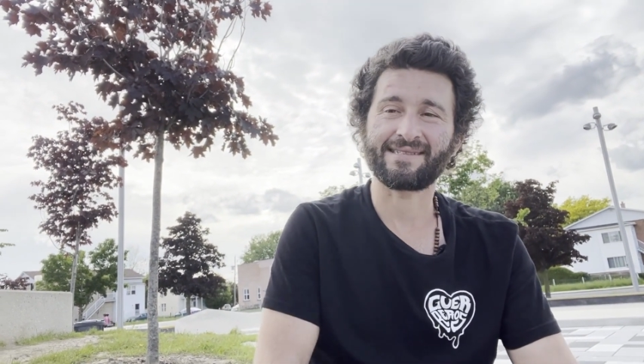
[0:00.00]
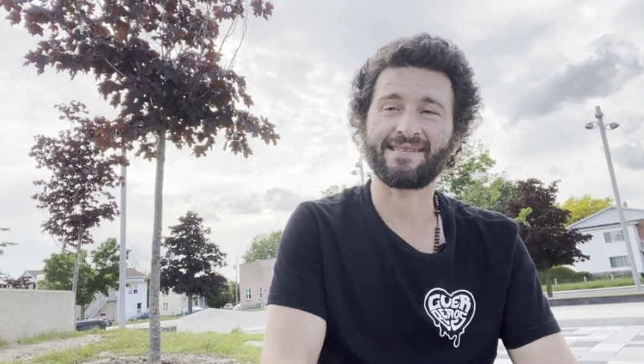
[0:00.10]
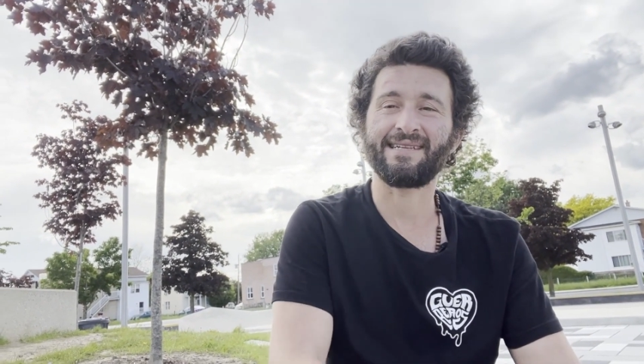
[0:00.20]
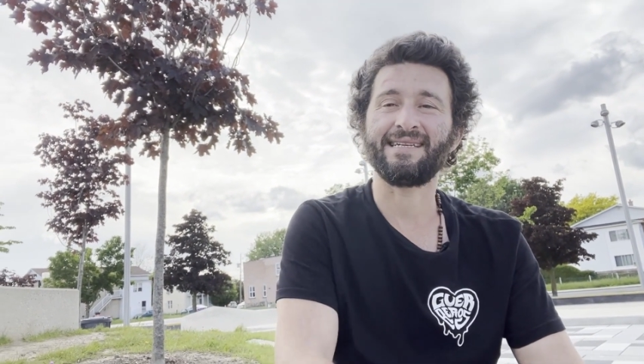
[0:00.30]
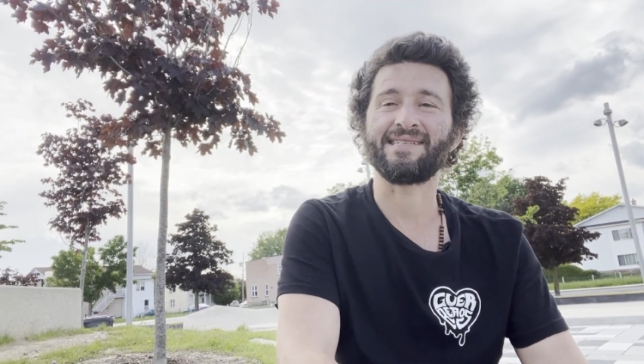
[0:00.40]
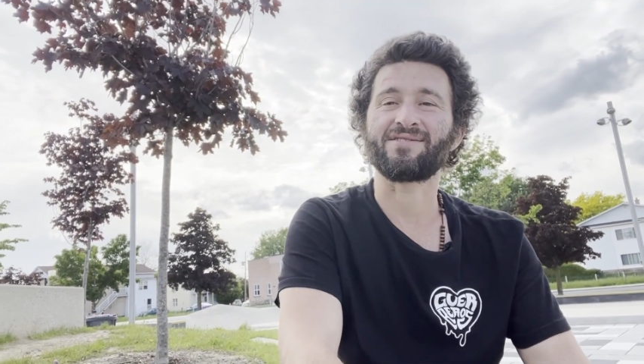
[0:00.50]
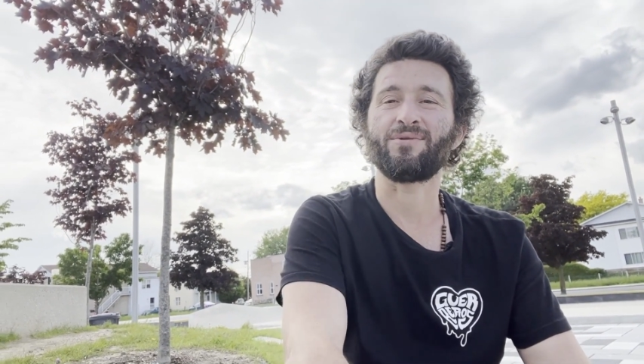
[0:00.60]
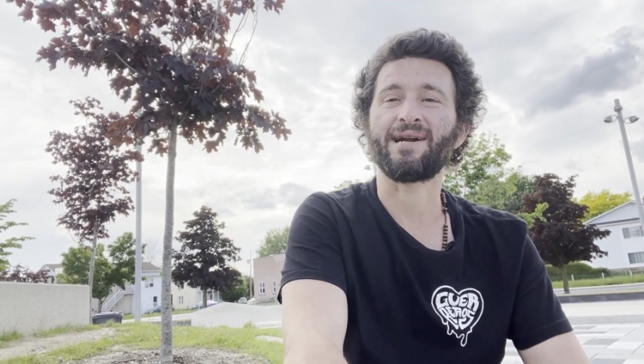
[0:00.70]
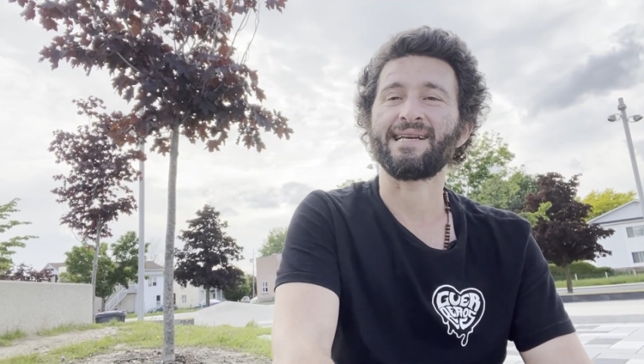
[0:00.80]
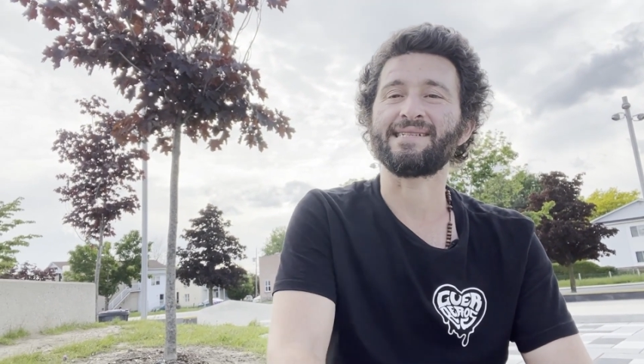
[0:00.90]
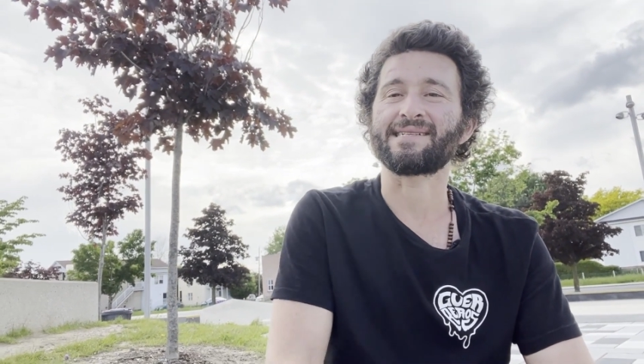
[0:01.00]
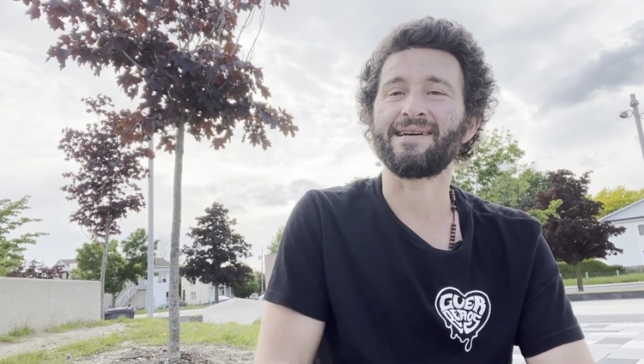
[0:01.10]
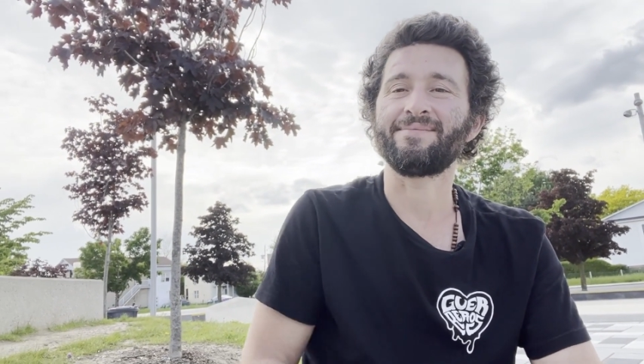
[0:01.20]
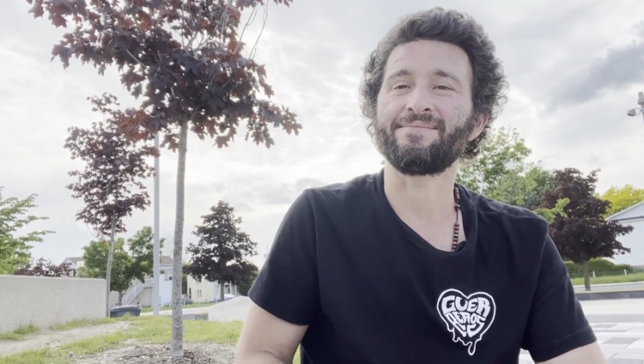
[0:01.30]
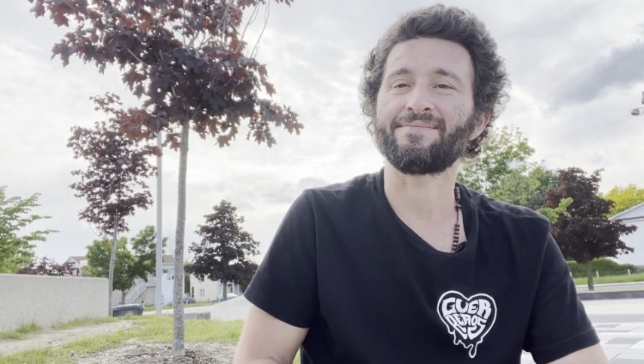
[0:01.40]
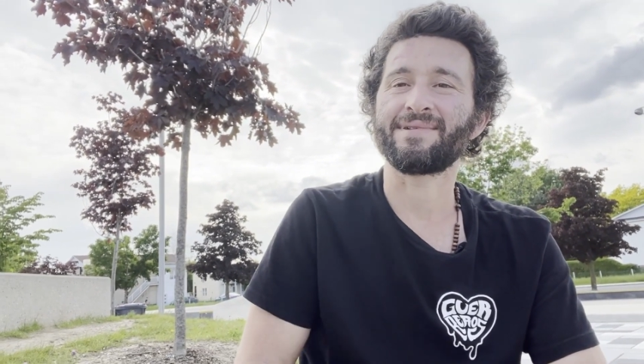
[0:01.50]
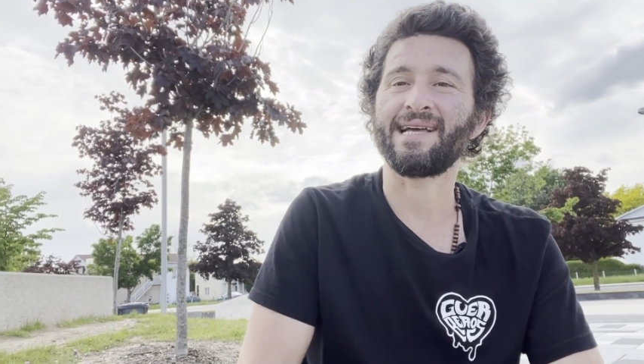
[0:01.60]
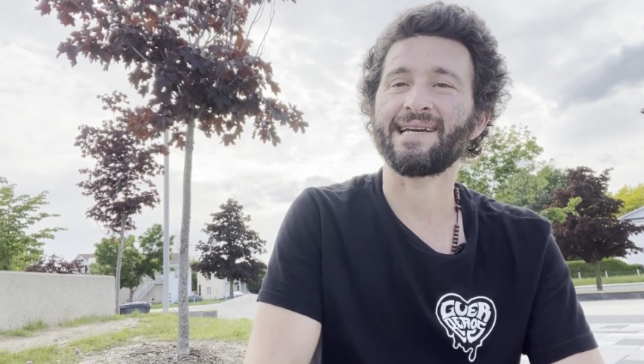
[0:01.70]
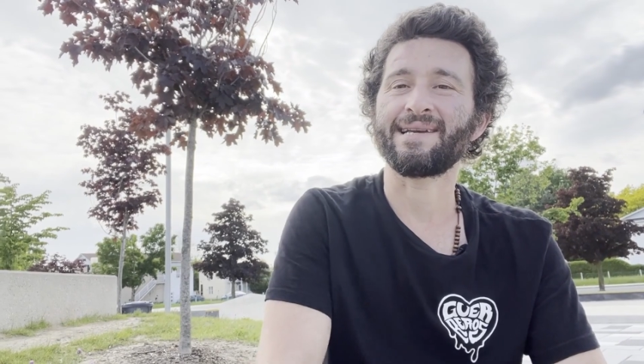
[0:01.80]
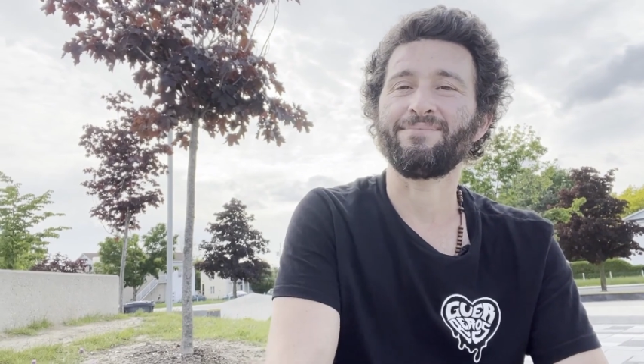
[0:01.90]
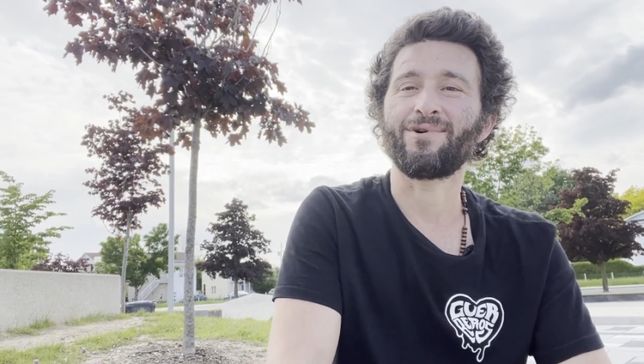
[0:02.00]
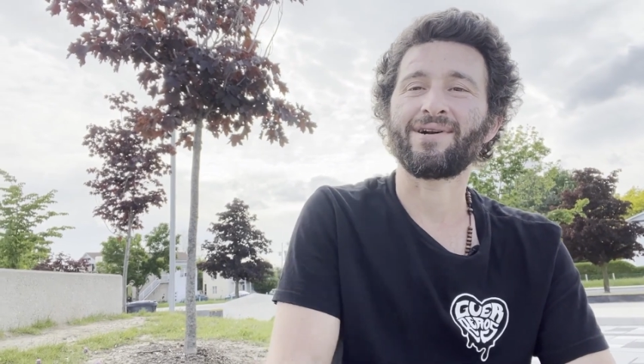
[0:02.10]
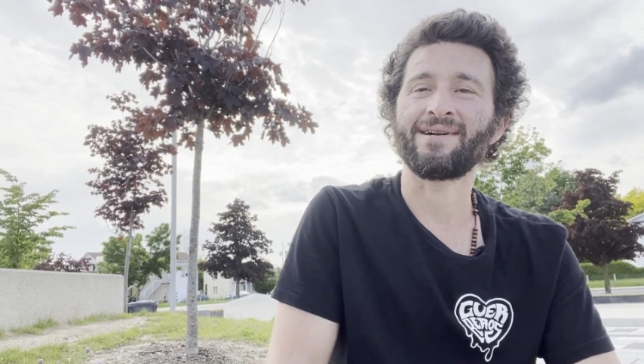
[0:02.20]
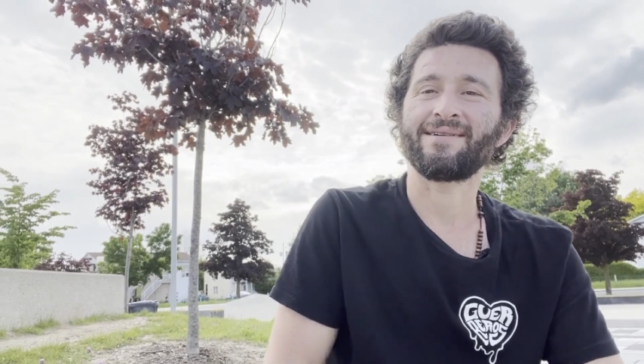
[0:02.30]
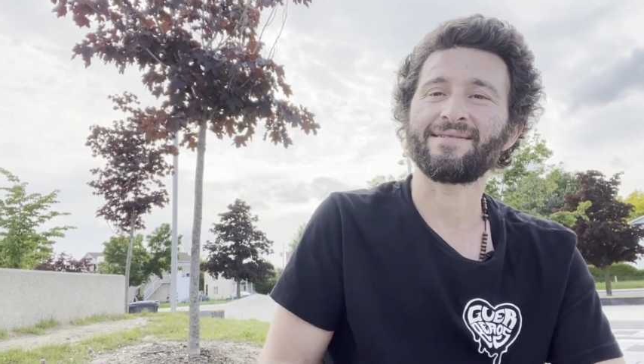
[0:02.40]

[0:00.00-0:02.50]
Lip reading: the 20s I'm liking more.